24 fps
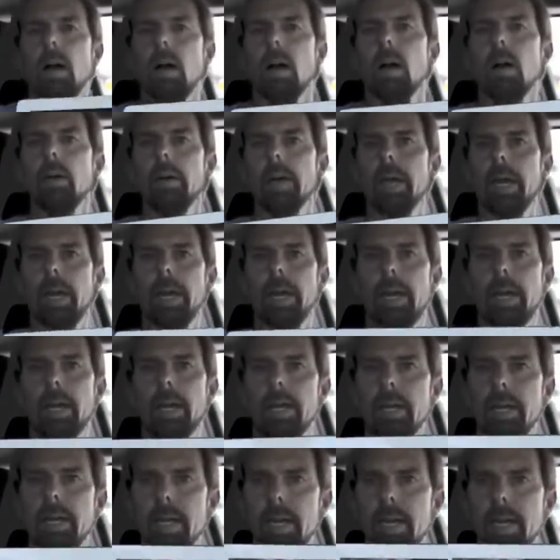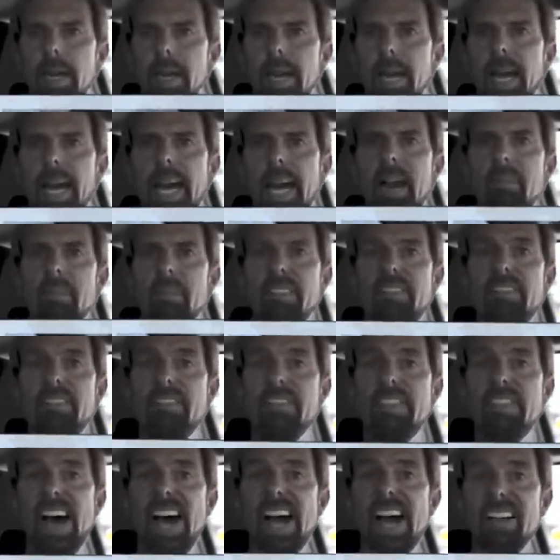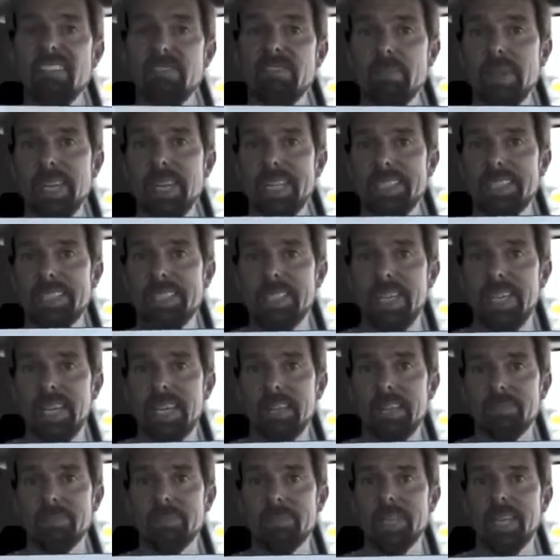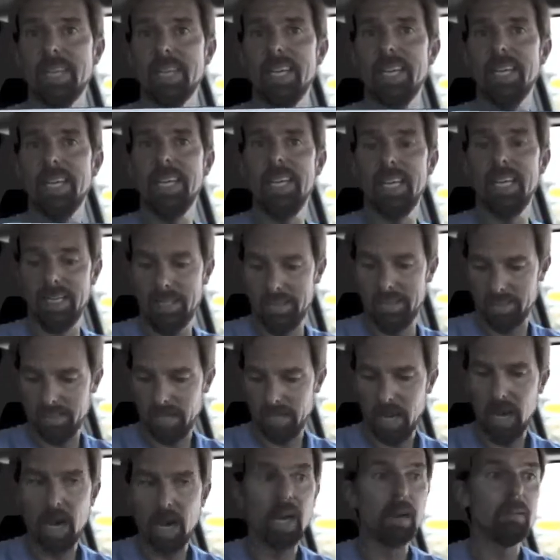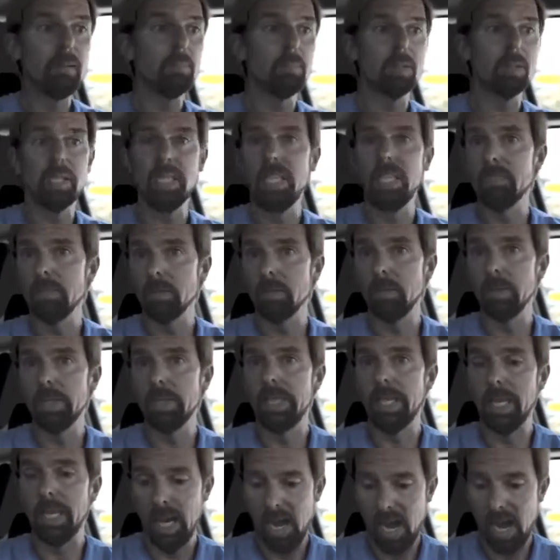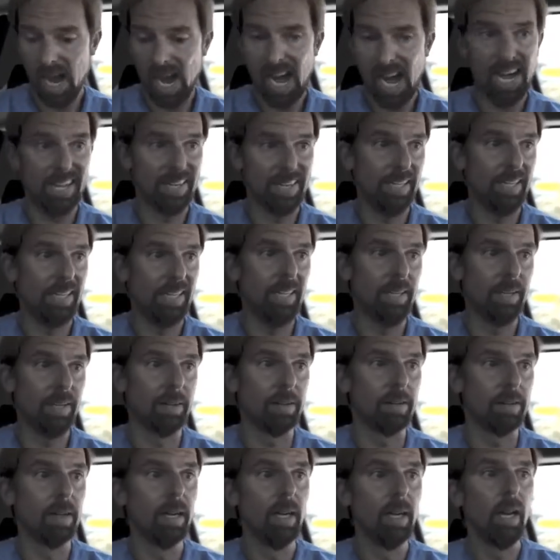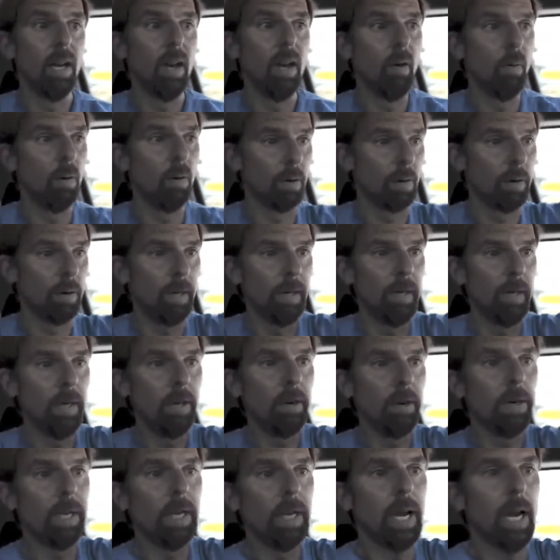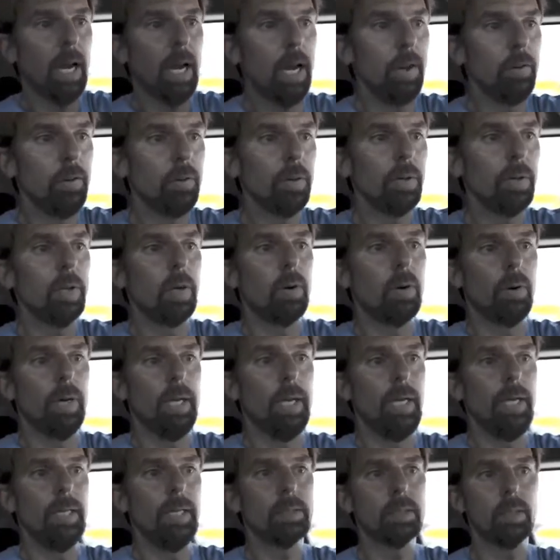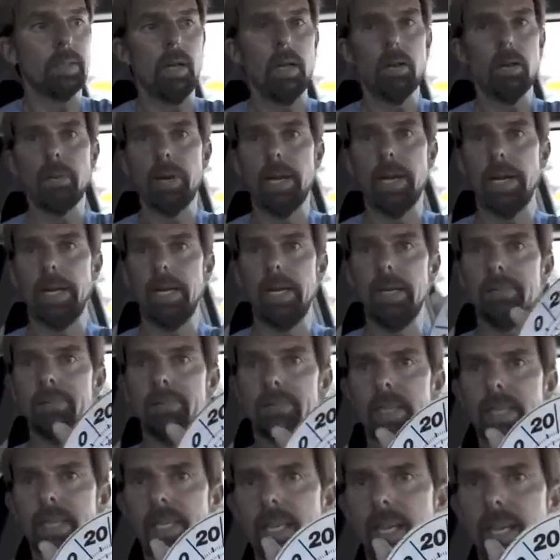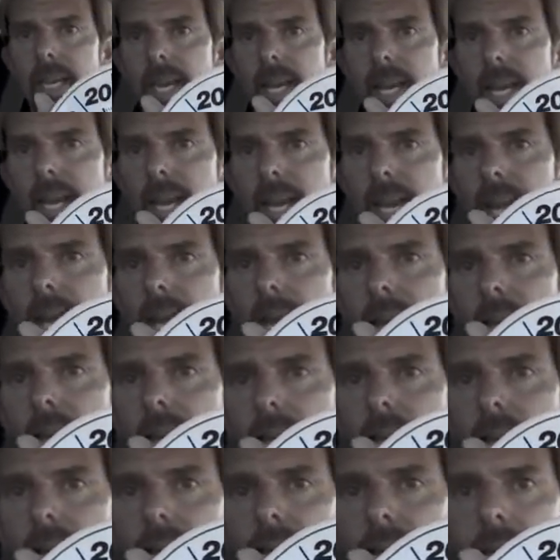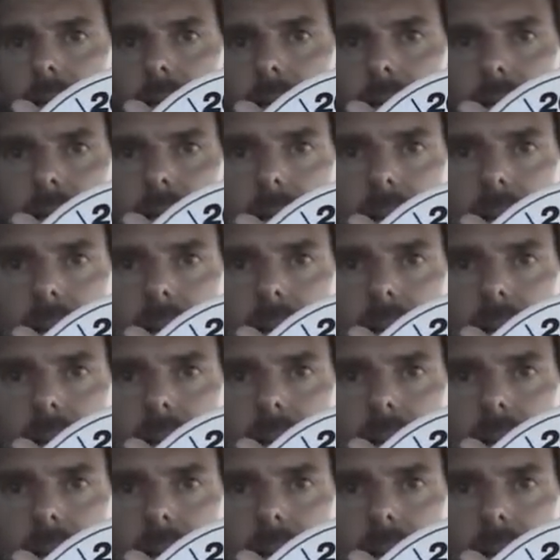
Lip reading: Okay, I'm at 5 minutes in. It is unbelievably hot in here. We're nearing 100 degrees already, and